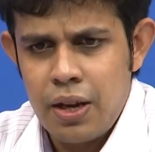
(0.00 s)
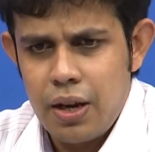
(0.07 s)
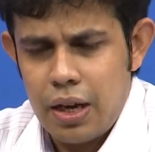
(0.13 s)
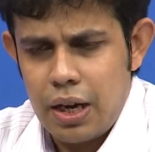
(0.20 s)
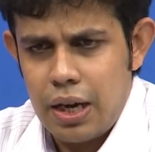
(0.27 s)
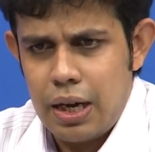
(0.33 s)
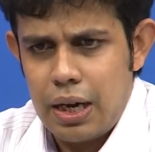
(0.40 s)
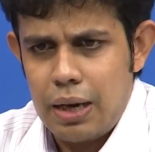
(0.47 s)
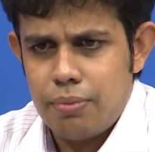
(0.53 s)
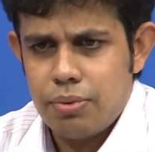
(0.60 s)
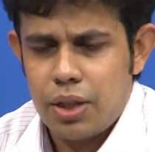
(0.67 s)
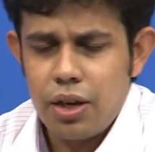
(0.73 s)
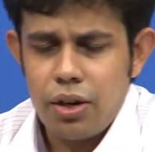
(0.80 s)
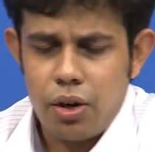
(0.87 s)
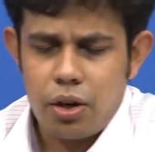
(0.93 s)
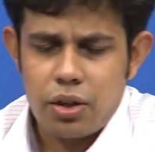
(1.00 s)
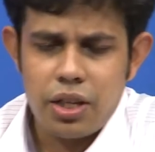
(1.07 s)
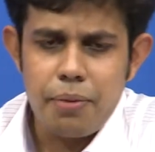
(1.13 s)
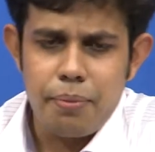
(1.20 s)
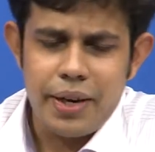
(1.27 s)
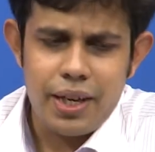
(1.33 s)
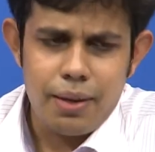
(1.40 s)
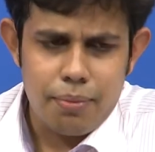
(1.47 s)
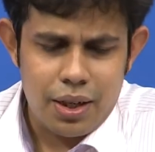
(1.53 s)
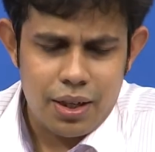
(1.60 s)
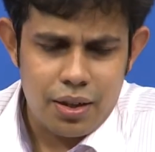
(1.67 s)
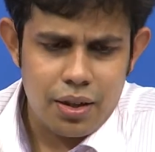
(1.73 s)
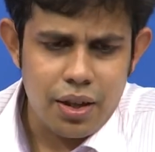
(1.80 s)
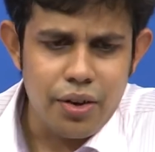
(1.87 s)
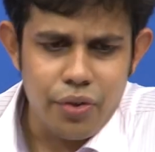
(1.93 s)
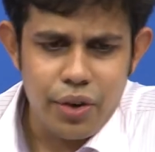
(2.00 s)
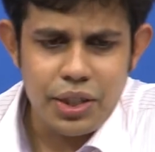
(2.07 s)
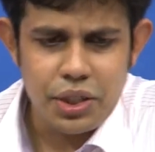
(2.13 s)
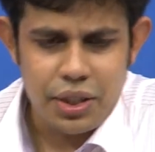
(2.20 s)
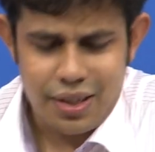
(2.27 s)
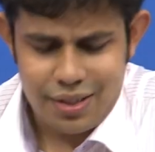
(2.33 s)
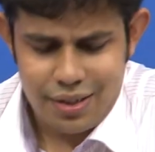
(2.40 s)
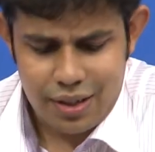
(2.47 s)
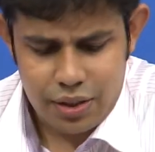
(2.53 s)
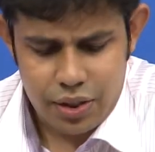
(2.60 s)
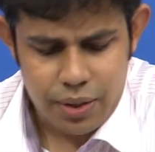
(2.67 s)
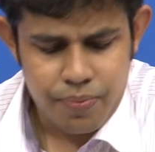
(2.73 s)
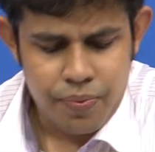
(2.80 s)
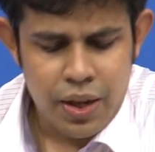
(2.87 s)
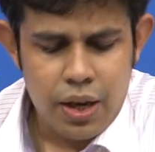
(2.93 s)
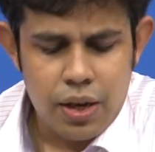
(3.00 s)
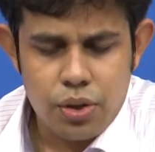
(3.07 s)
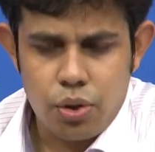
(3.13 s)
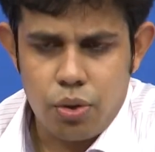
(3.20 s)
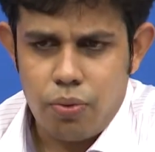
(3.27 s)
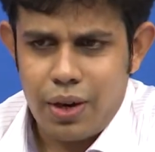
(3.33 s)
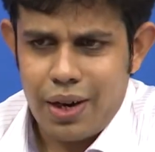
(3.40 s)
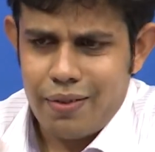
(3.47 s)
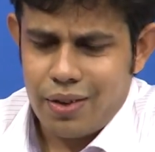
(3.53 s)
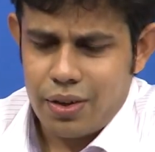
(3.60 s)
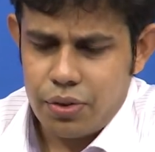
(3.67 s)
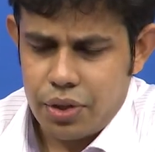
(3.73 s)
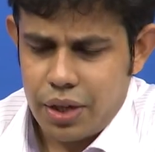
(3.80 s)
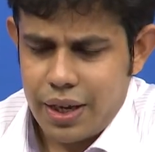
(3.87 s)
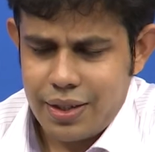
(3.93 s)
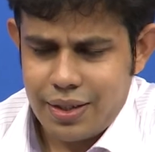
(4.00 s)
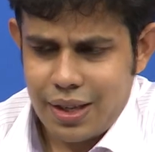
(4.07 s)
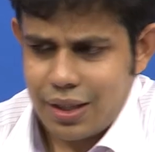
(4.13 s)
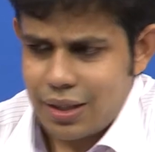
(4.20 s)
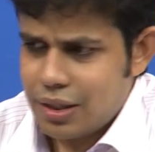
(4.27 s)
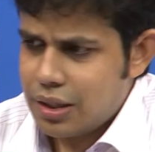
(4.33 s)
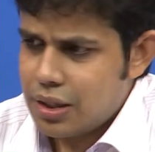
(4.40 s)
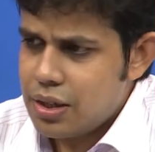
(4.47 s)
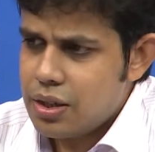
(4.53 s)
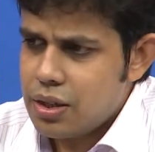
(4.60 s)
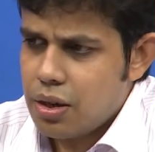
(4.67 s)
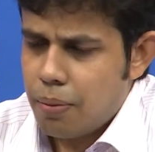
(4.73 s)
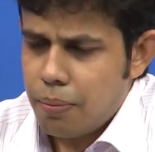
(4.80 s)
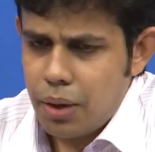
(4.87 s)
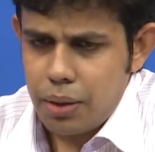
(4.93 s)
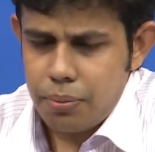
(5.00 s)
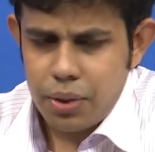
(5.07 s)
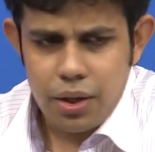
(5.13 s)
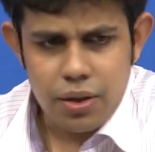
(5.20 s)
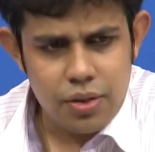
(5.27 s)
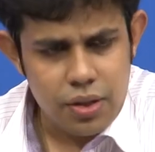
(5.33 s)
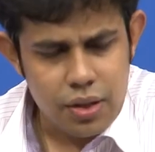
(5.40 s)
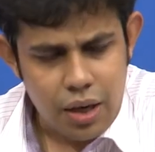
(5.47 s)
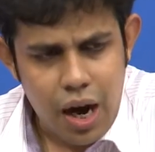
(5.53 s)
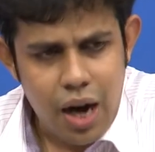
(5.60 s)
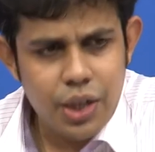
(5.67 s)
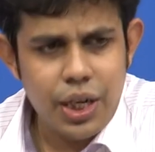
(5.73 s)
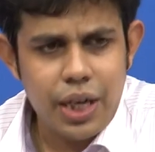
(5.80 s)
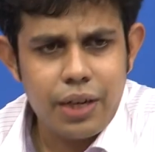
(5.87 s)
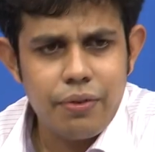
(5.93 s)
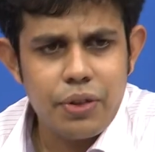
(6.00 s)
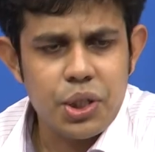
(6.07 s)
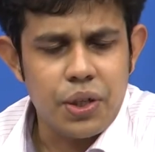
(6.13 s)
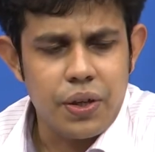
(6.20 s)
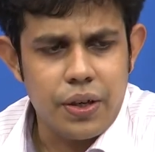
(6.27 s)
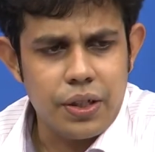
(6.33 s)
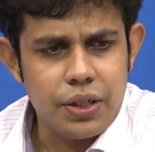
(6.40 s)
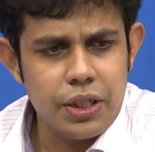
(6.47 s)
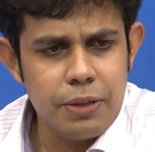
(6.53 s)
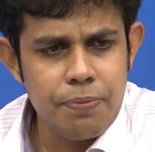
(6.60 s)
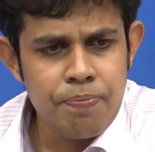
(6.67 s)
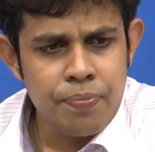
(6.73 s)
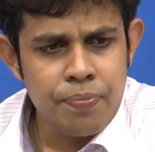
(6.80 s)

not thin medium, but thin region as such. So, what I want to say is that this because the large activation energy